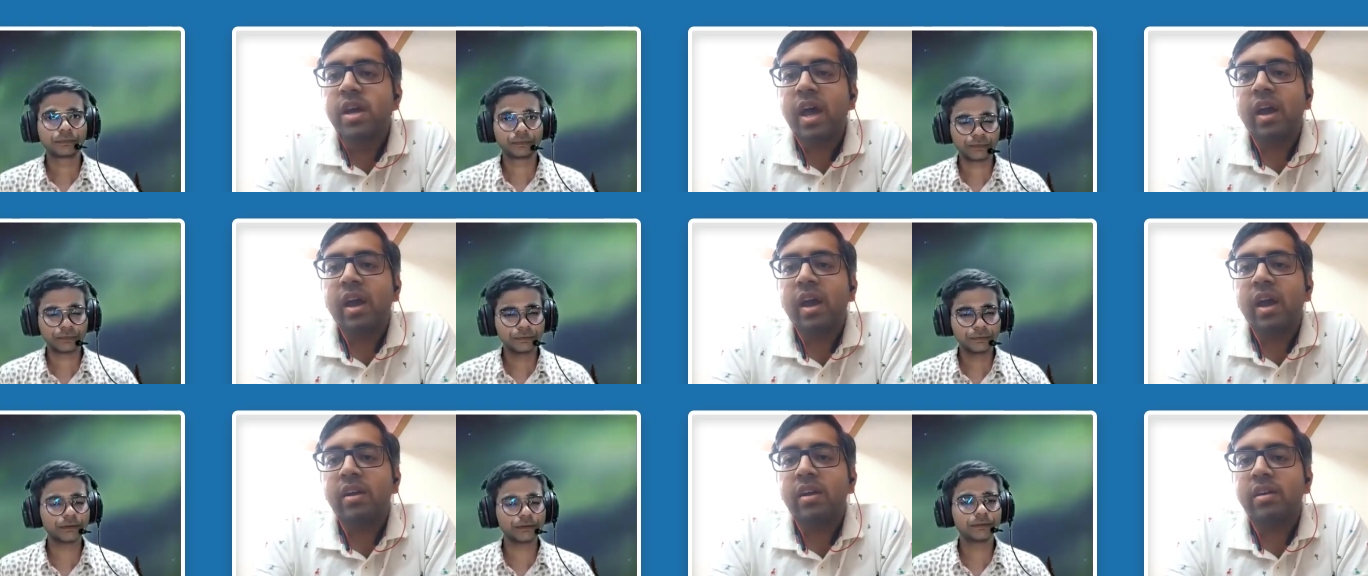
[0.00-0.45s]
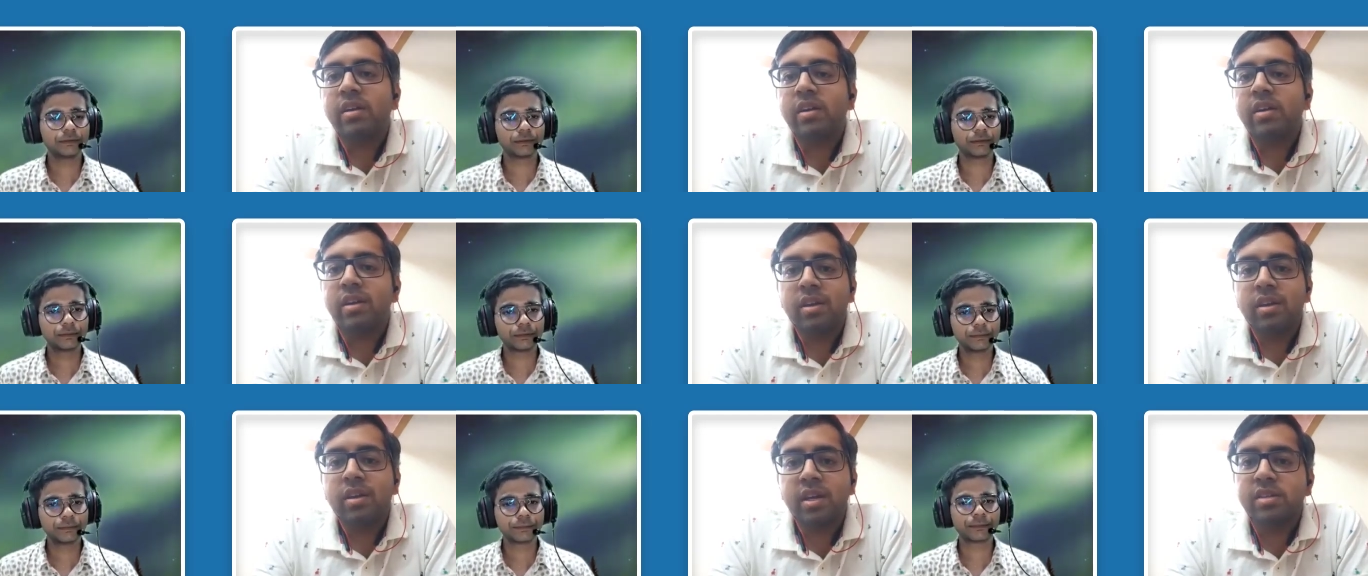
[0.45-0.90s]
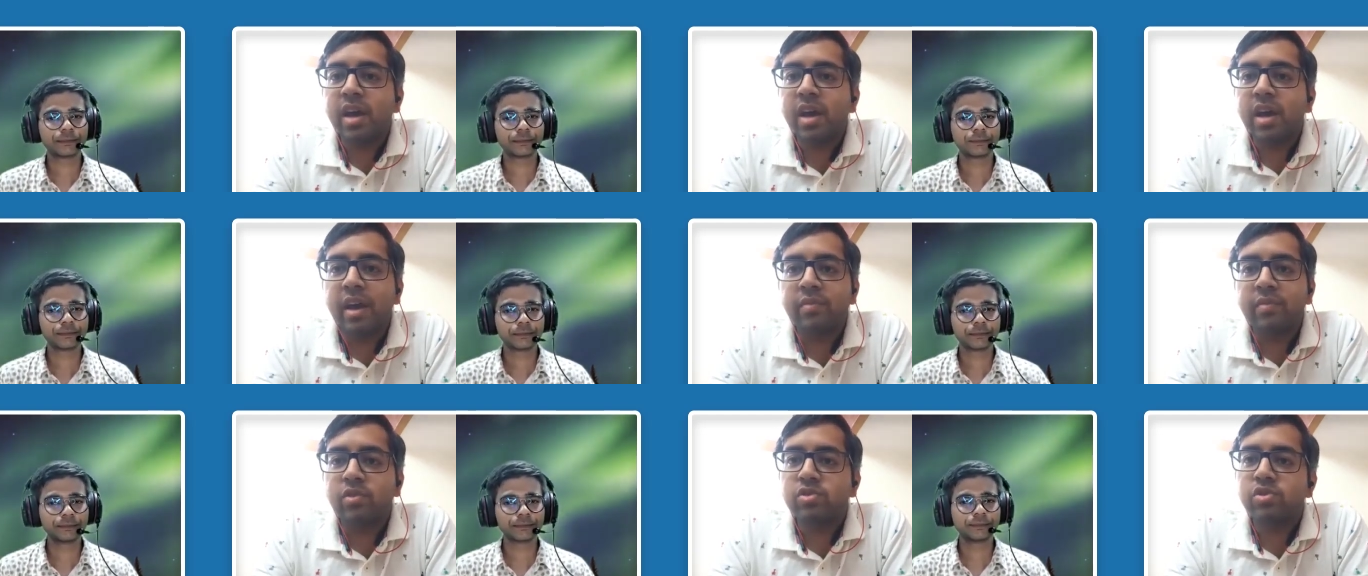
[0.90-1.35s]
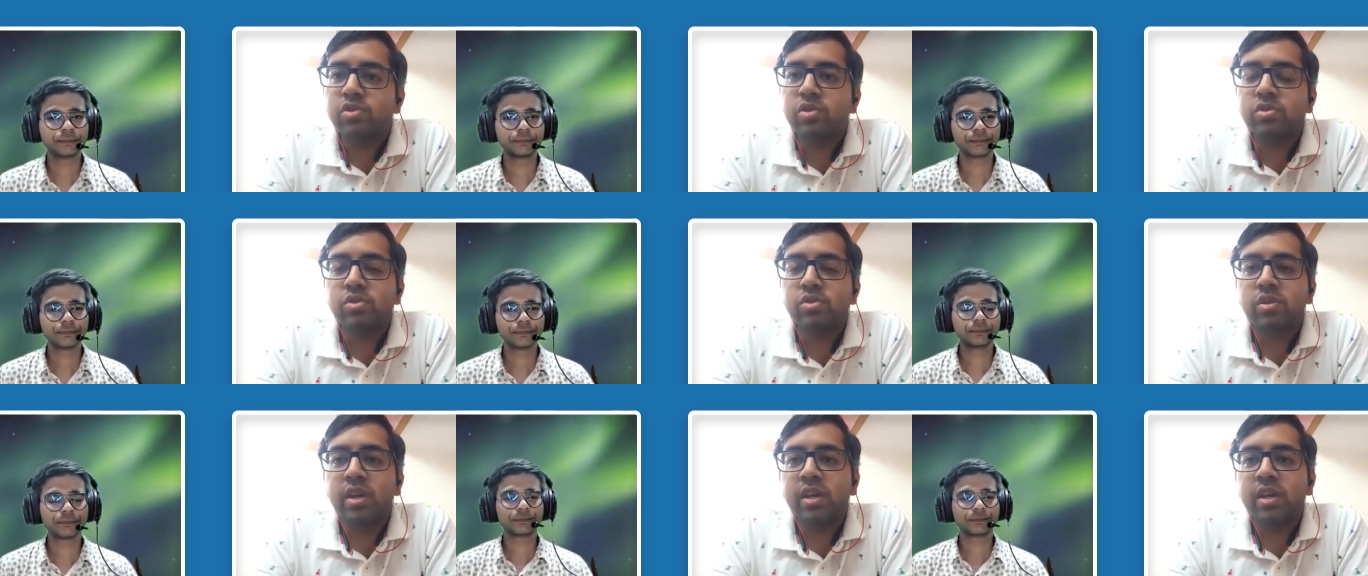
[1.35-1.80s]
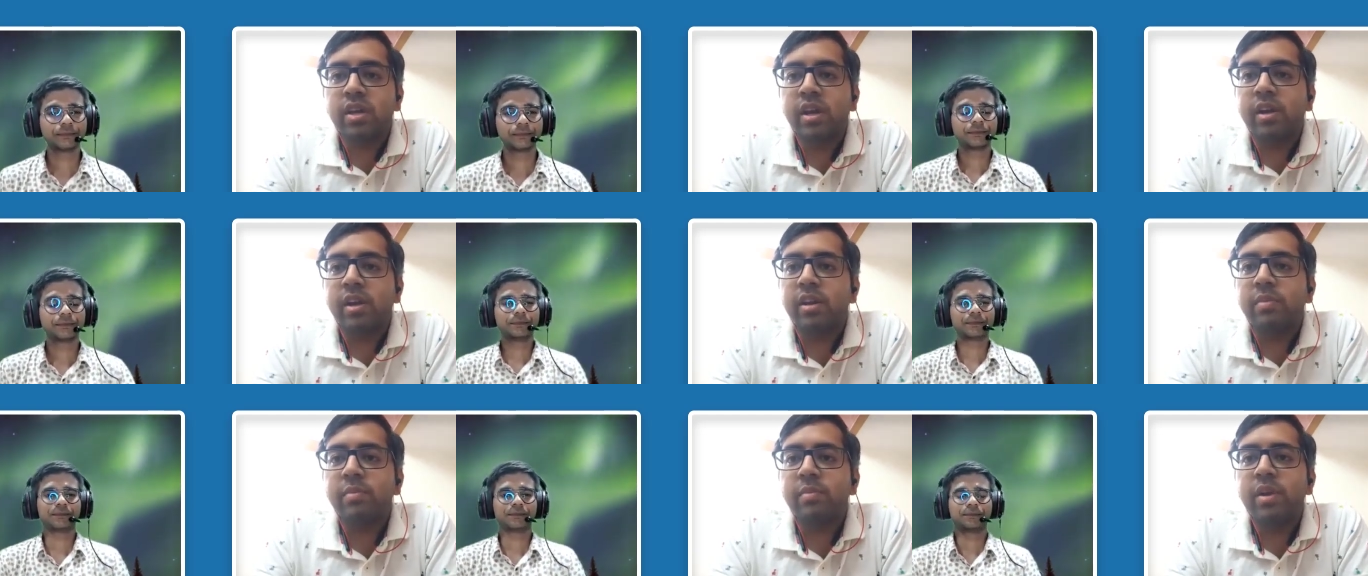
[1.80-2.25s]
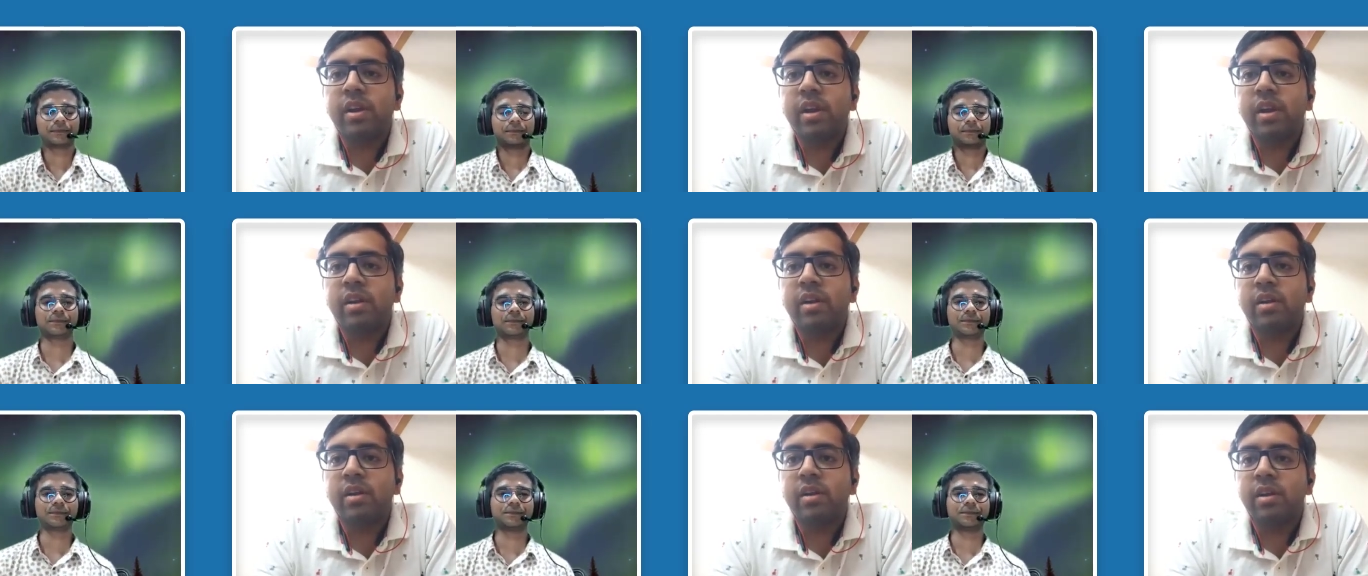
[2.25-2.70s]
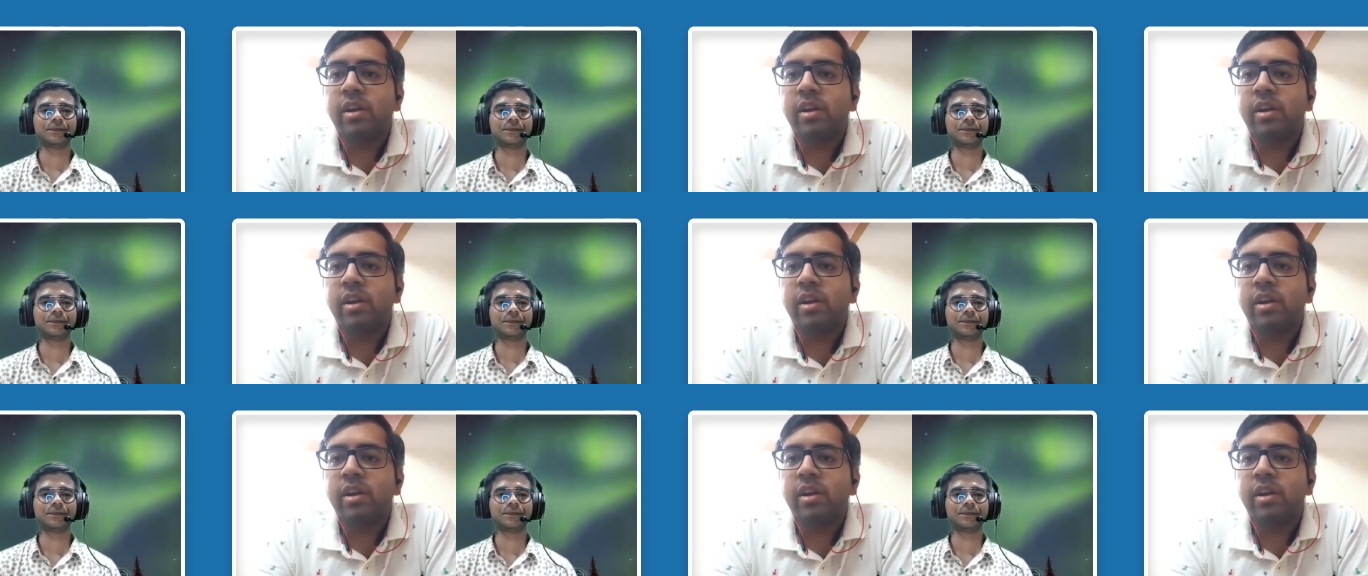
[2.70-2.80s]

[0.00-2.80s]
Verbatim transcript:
Speaker 1: and yes, I was also like intimidated,